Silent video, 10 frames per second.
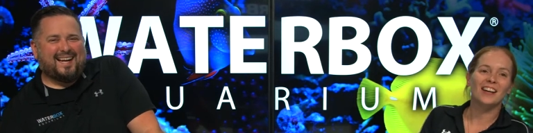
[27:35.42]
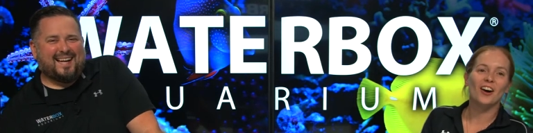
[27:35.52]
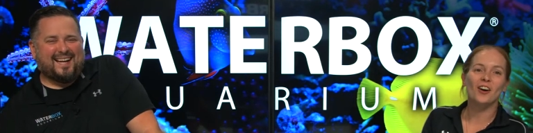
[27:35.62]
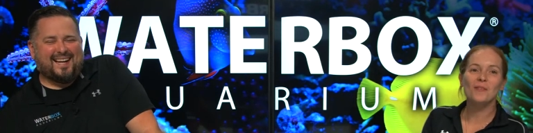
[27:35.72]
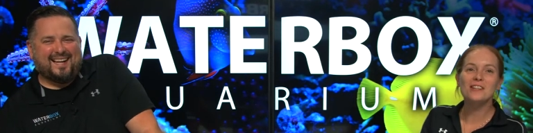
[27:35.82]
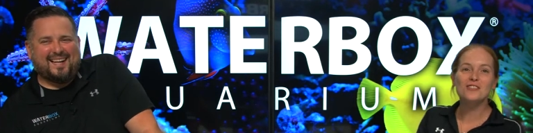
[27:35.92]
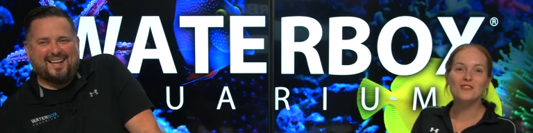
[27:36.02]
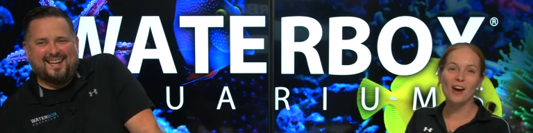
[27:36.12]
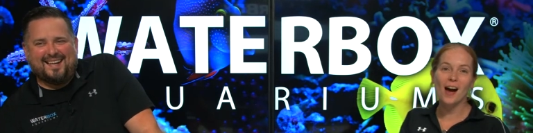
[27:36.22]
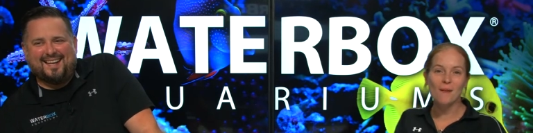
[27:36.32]
Speaker 1: they always
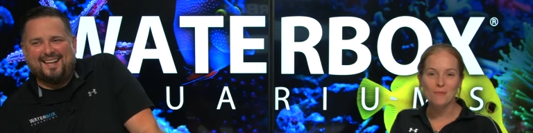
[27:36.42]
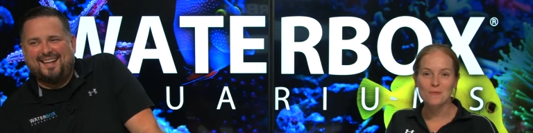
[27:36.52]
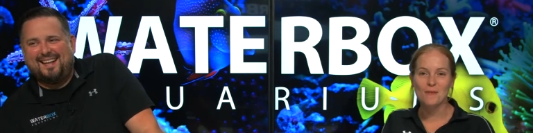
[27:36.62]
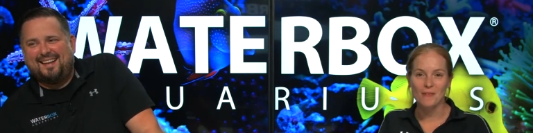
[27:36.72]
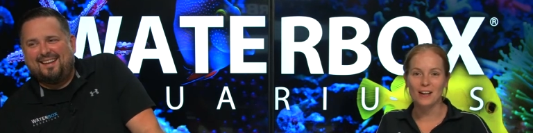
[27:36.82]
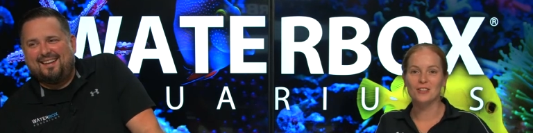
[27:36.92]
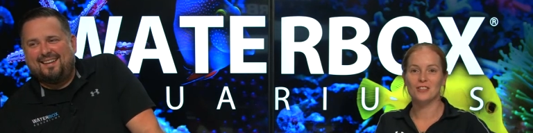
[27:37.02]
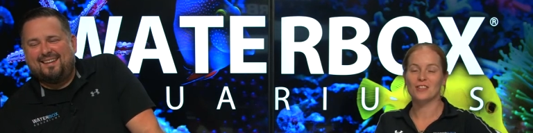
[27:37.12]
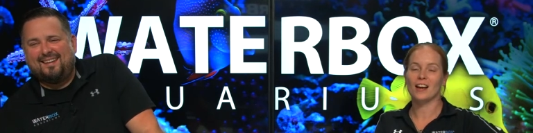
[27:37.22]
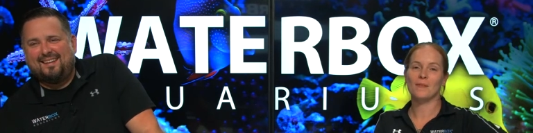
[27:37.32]
drop them
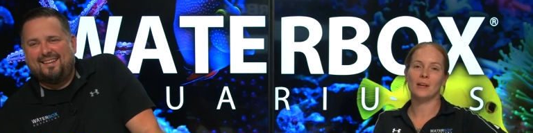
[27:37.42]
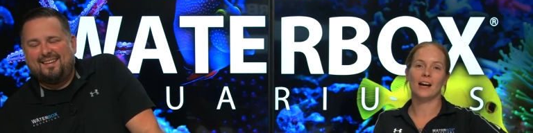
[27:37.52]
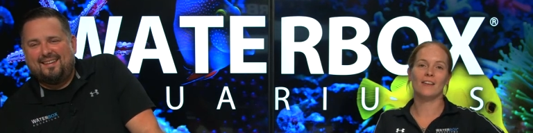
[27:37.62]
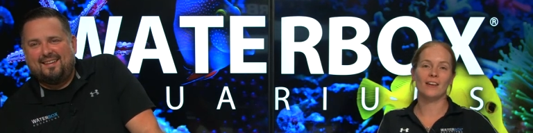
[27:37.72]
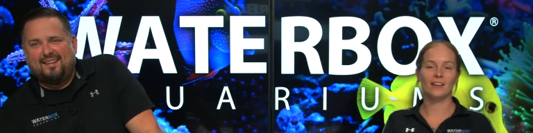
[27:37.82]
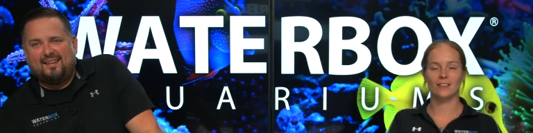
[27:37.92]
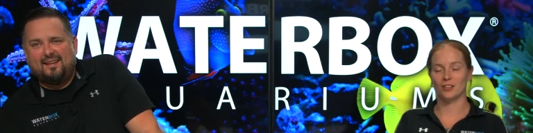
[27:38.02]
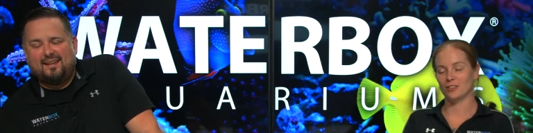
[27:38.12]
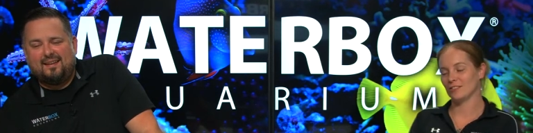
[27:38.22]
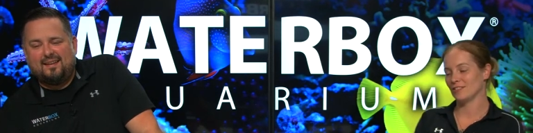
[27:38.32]
eventually. I mean, I've had
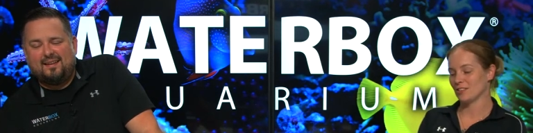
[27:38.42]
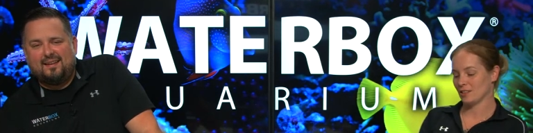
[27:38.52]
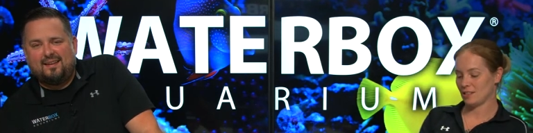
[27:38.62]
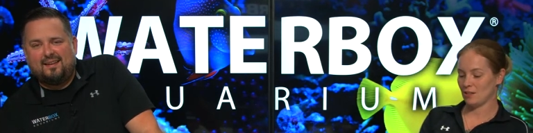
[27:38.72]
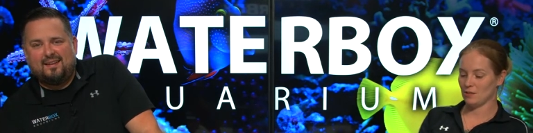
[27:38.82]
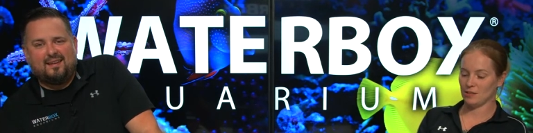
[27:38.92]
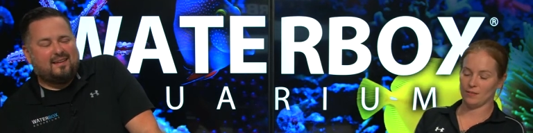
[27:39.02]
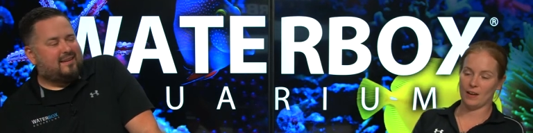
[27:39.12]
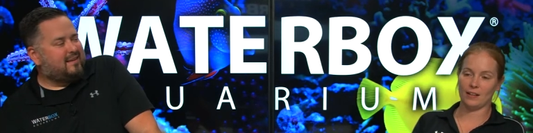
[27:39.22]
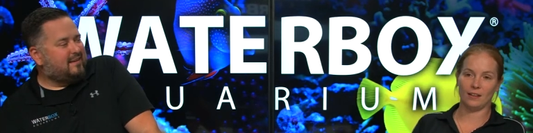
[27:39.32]
her- tuxedos that
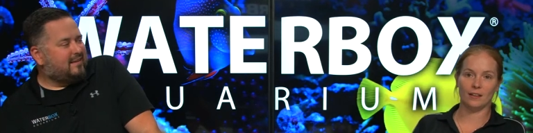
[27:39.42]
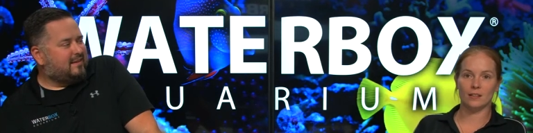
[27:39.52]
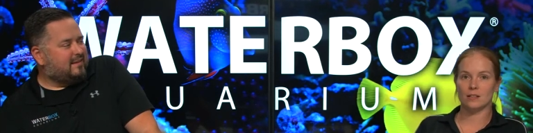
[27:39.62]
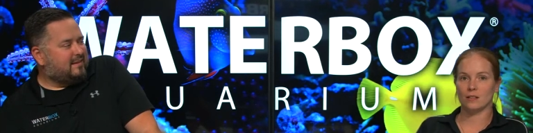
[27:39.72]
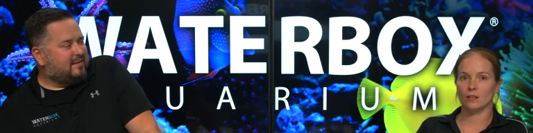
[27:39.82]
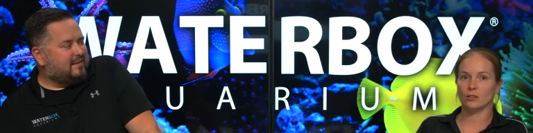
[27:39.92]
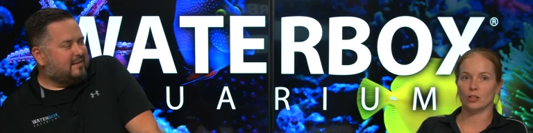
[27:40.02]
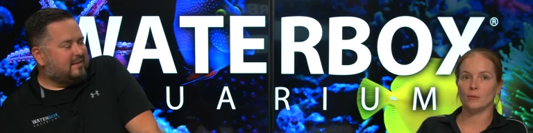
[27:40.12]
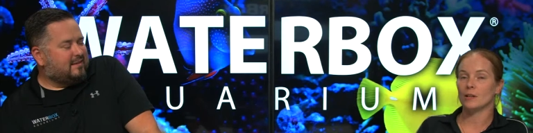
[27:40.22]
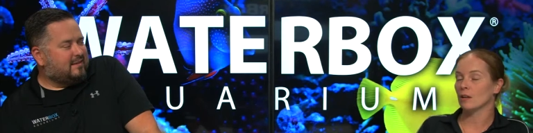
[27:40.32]
have had like a snail or
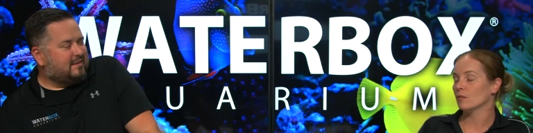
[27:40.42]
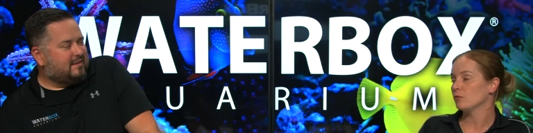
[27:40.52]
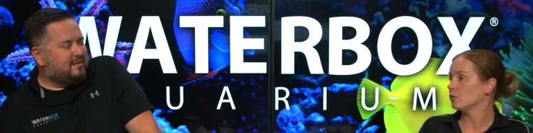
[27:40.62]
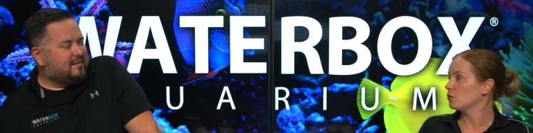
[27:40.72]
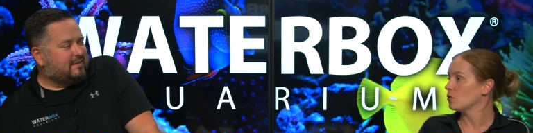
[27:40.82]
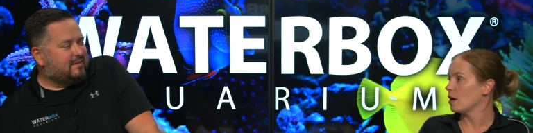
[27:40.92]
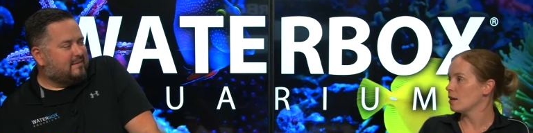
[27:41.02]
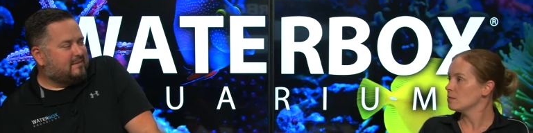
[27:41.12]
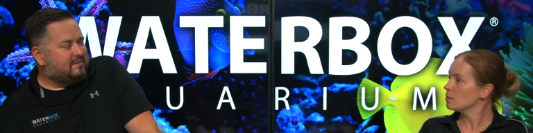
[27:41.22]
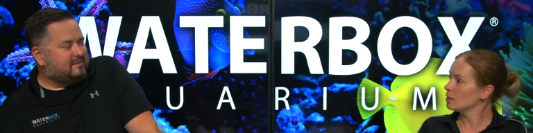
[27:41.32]
hermit on them for a few
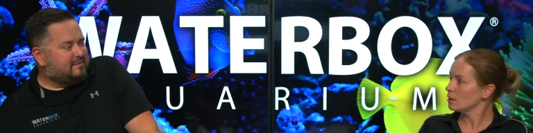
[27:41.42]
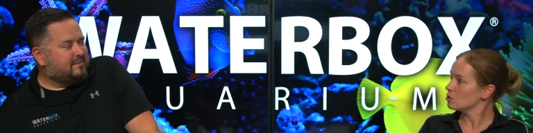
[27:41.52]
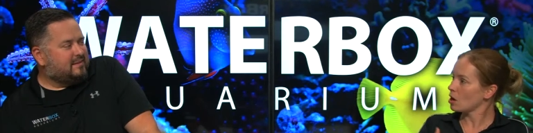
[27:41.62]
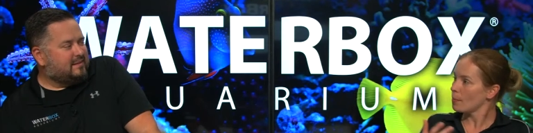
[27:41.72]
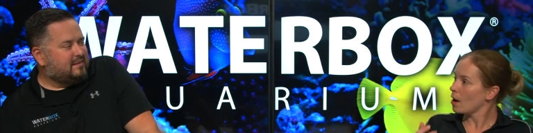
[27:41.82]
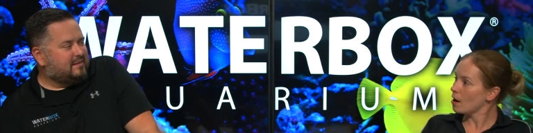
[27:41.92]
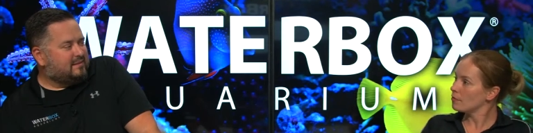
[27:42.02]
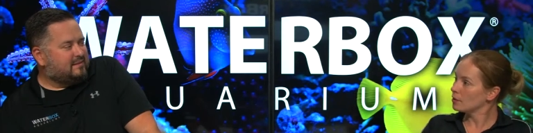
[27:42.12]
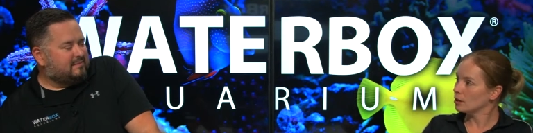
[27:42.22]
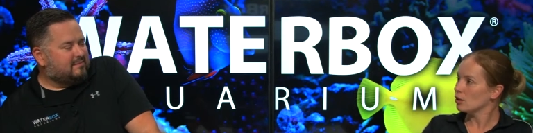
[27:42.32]
days, but then they drop
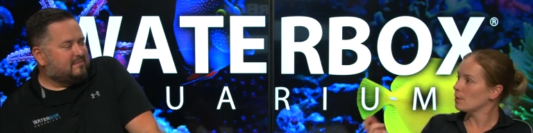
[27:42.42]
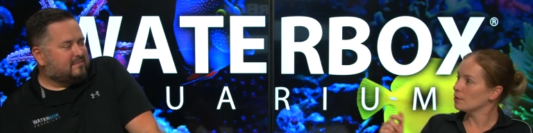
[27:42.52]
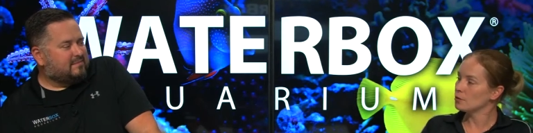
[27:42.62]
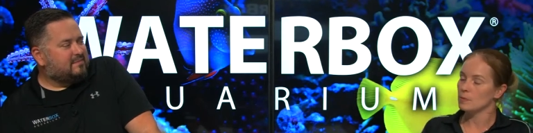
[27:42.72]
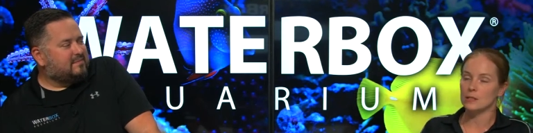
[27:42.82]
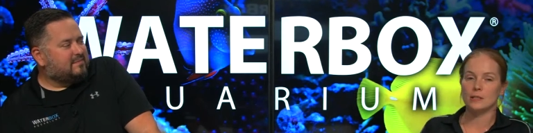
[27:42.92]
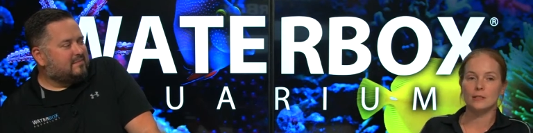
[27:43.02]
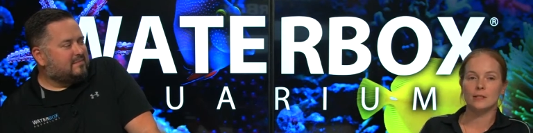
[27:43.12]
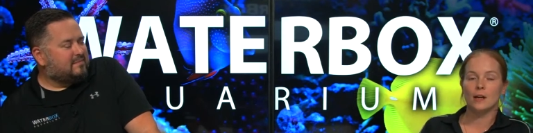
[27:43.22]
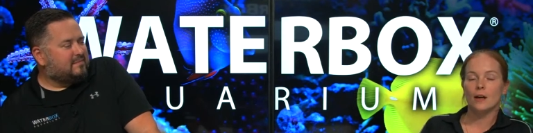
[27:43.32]
off and they go about mm-hmm. their business.